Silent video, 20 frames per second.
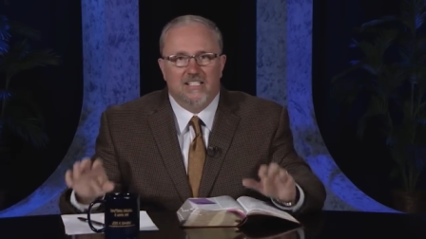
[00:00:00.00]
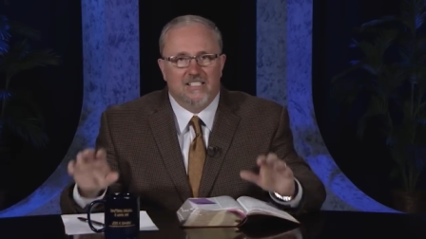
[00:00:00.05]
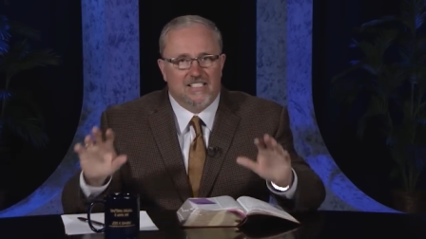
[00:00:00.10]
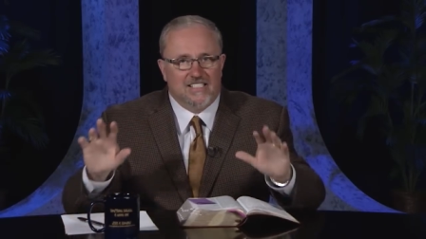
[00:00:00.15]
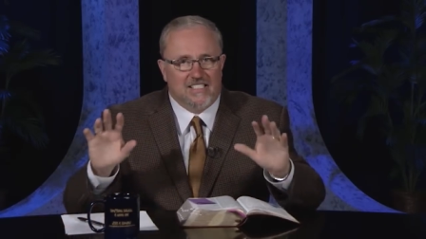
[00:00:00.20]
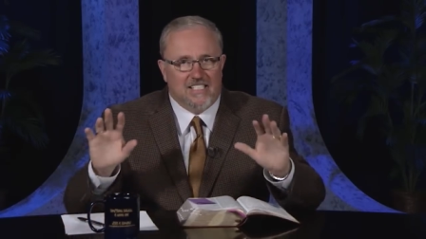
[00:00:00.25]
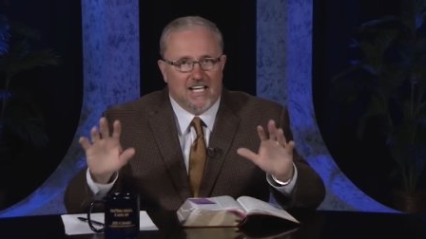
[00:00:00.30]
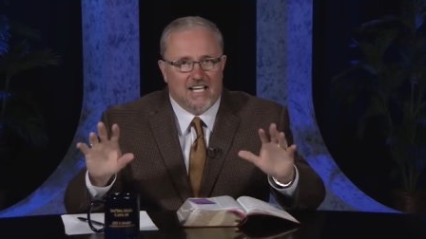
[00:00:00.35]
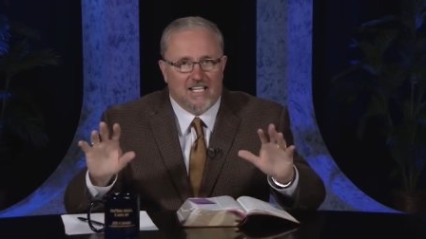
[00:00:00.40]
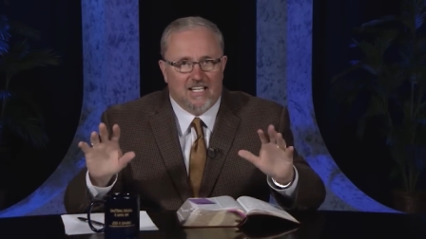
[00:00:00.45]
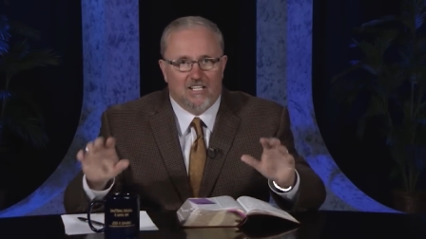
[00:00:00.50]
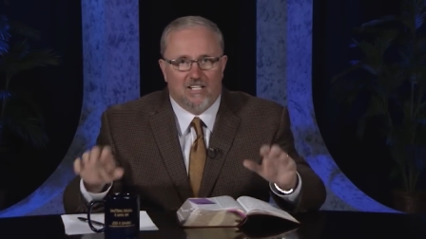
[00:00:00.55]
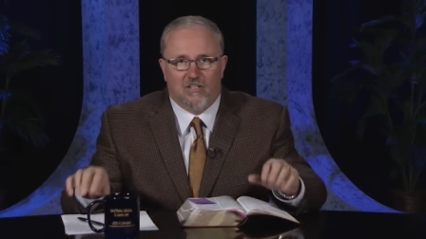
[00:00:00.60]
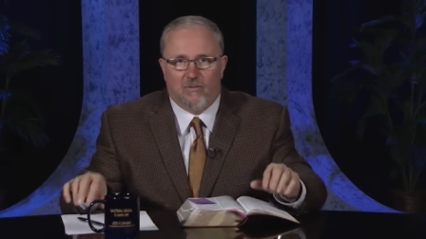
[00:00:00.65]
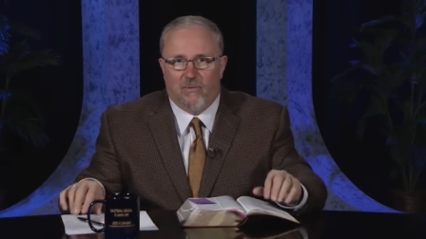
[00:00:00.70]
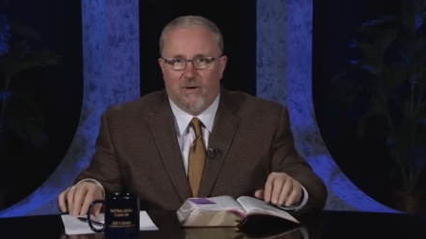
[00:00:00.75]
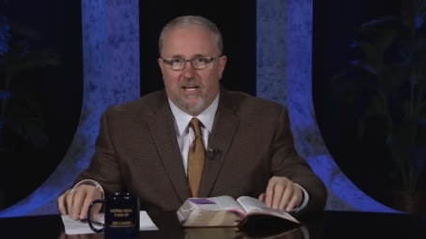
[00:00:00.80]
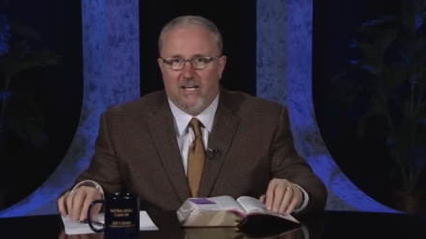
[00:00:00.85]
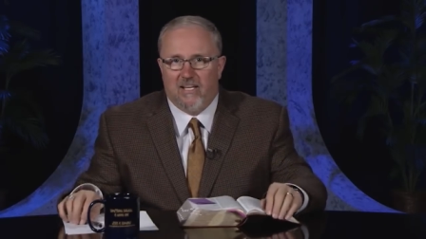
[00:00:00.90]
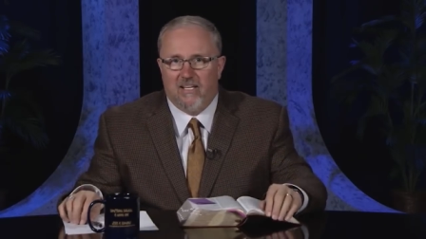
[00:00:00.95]
Second
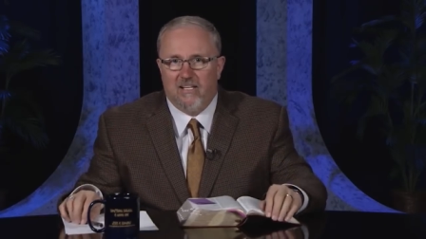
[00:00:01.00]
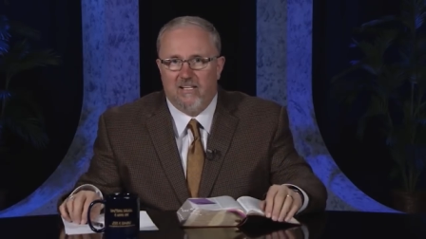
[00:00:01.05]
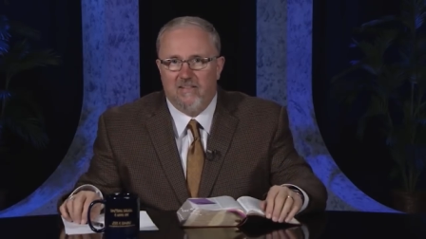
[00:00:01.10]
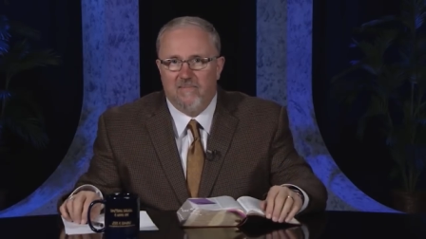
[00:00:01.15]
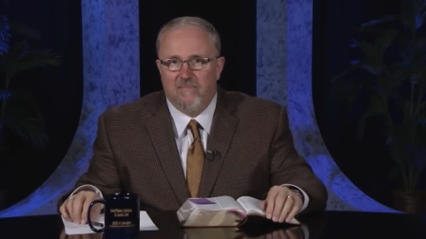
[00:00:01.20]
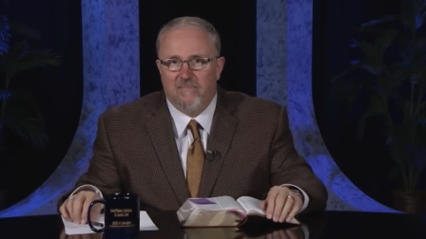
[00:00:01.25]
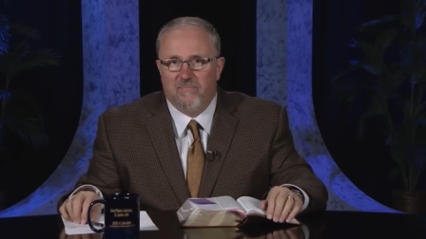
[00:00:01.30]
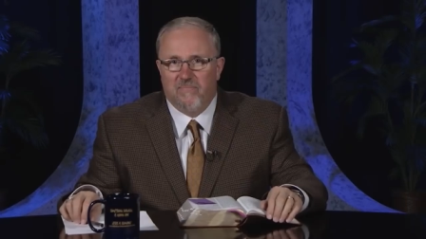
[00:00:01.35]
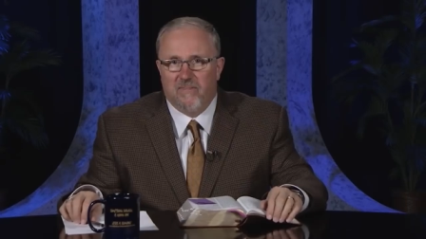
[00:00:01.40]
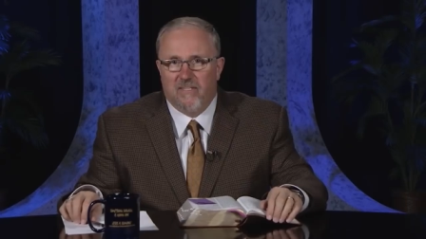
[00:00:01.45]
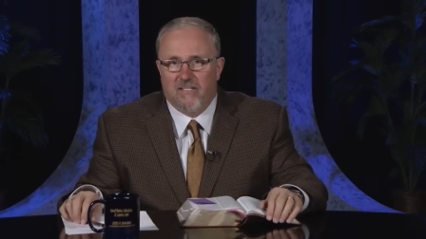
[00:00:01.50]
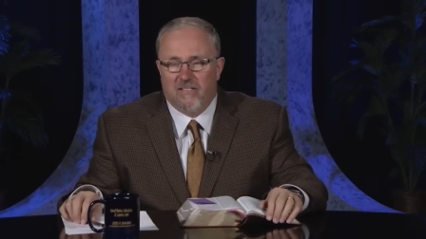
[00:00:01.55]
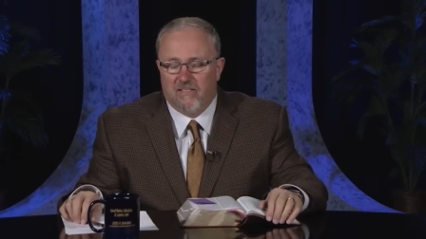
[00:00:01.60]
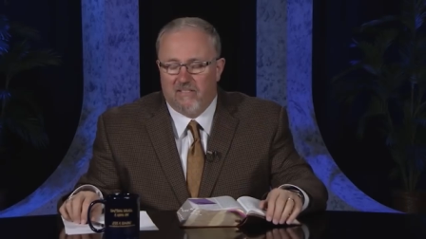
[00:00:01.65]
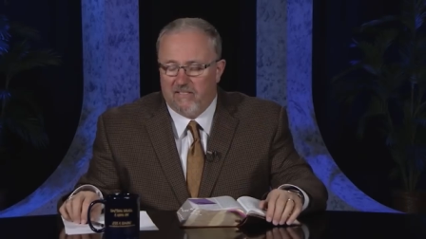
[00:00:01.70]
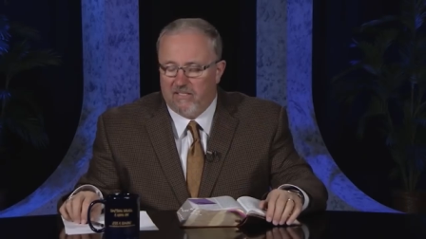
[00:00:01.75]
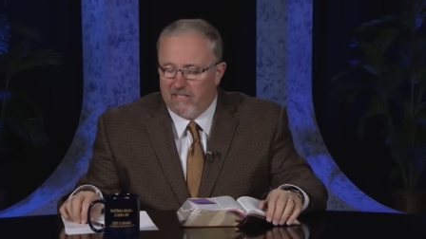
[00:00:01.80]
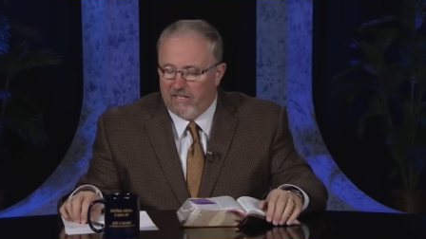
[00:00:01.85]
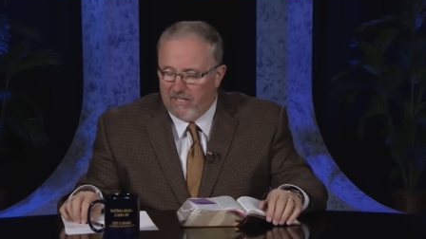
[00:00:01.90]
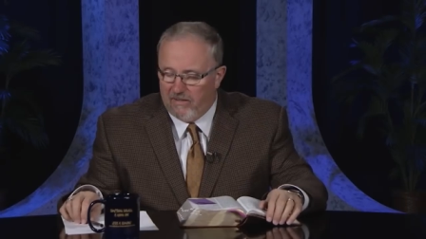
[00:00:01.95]
quake, the
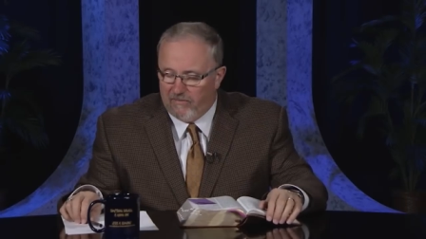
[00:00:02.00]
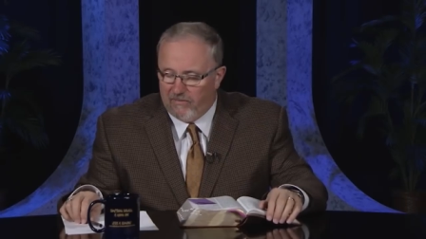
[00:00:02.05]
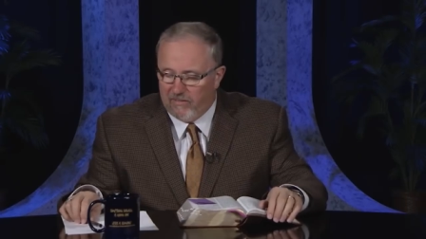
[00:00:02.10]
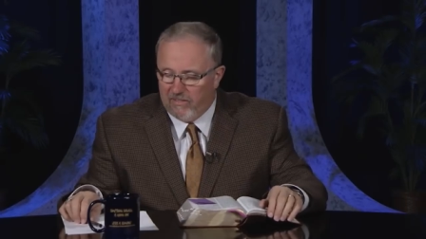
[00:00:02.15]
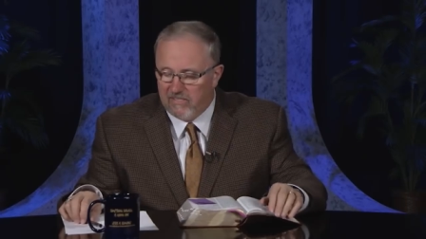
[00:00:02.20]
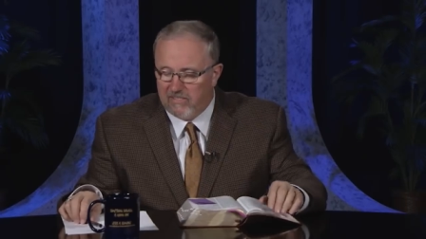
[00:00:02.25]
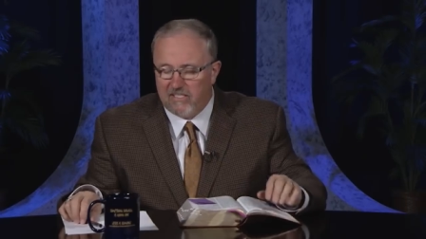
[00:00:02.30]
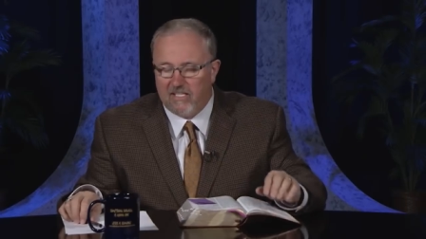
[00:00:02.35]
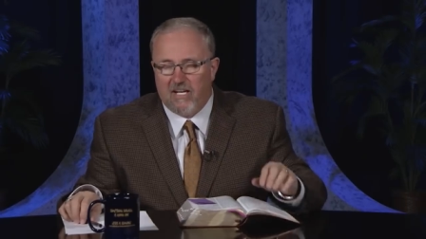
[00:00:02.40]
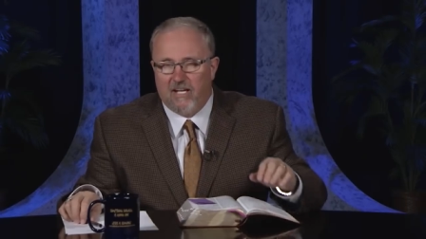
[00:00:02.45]
deliverance